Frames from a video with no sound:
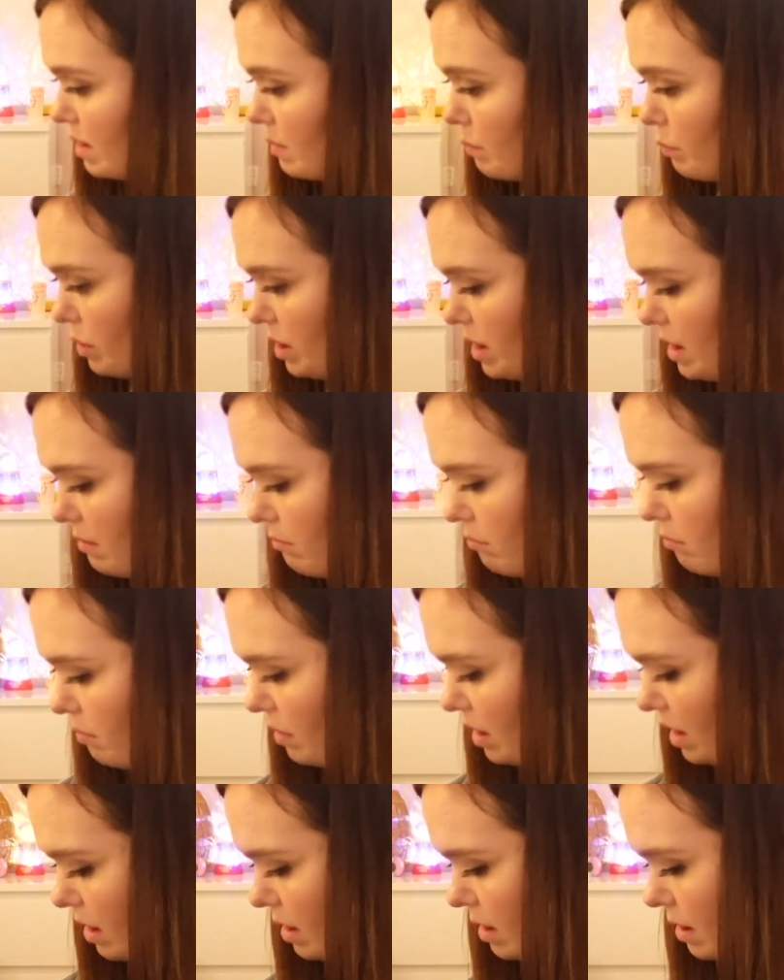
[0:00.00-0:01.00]
is brilliant
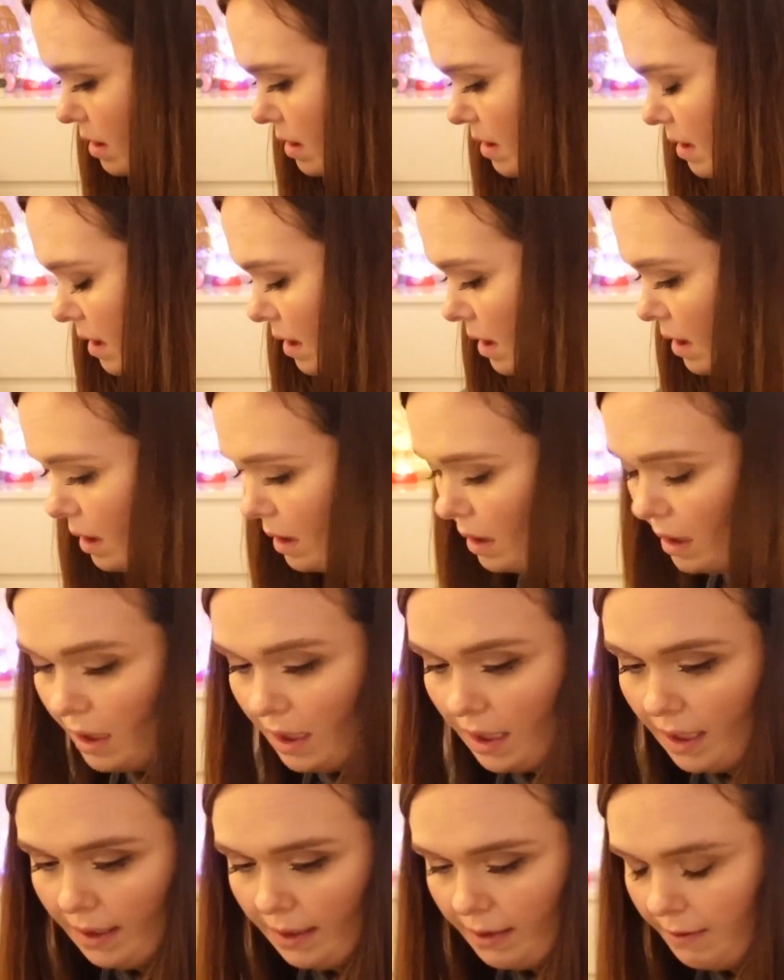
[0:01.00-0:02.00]
because
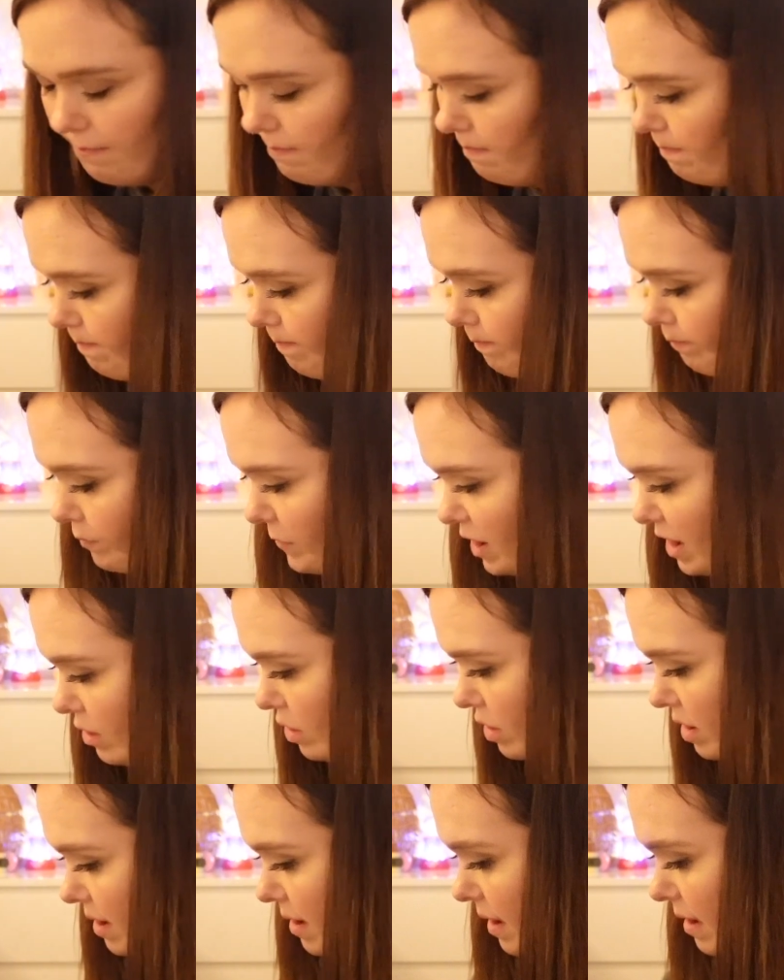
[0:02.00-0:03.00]
it
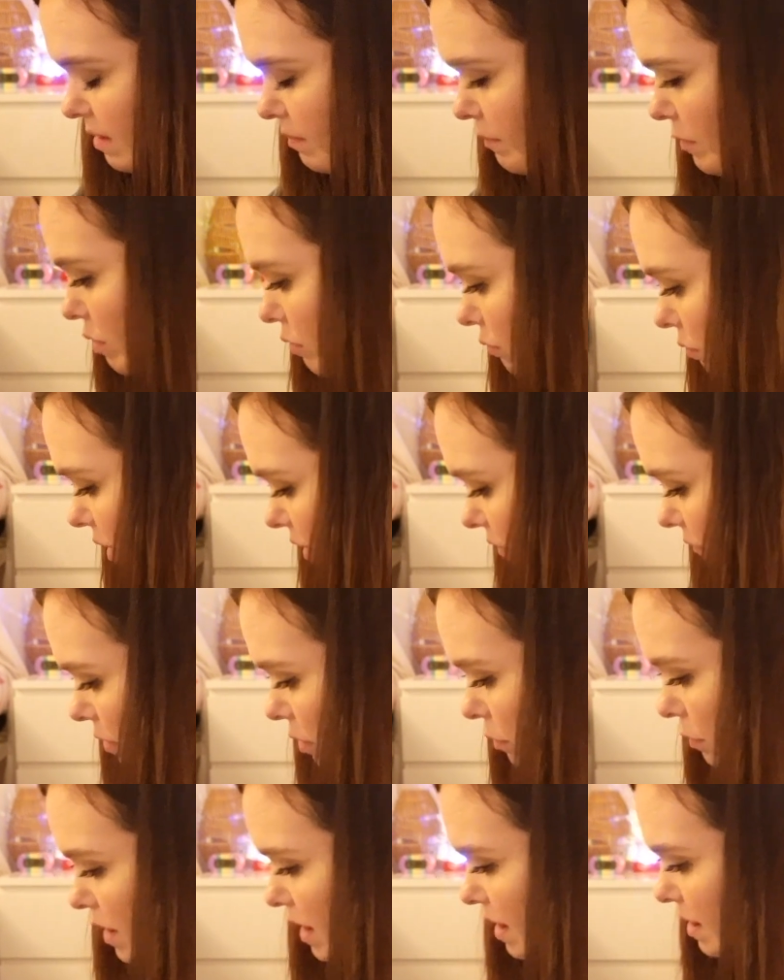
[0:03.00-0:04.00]
just sets me up right for
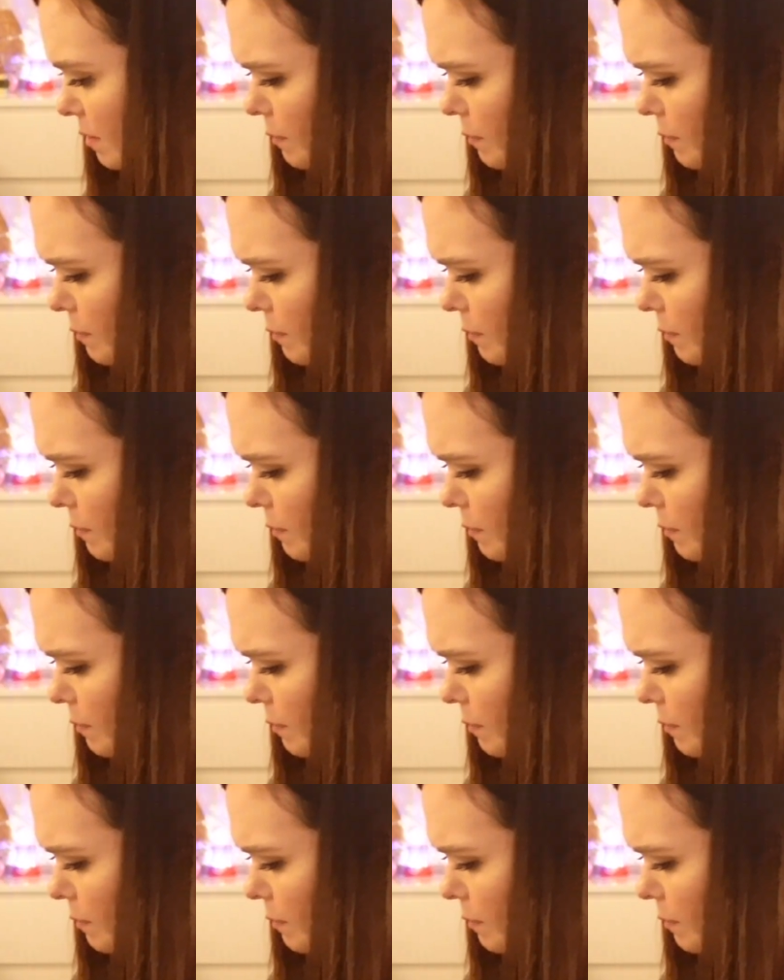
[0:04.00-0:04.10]
the week,